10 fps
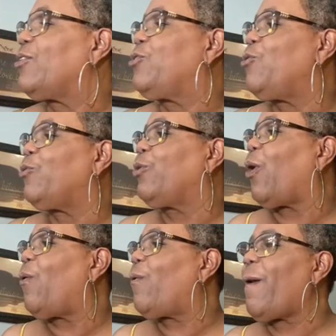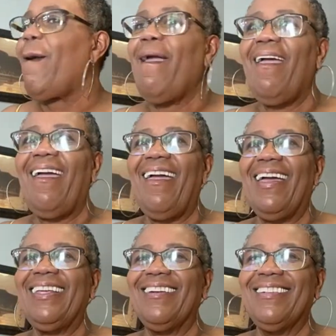You go
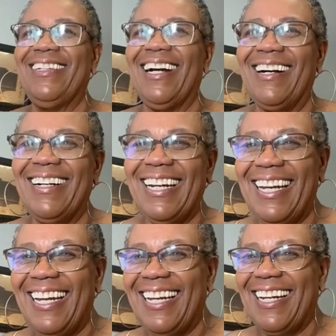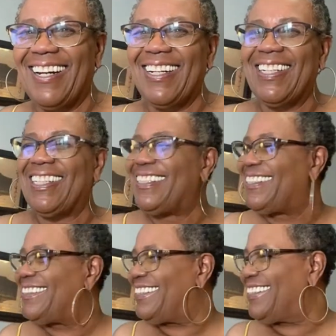ahead. You go ahead, girl.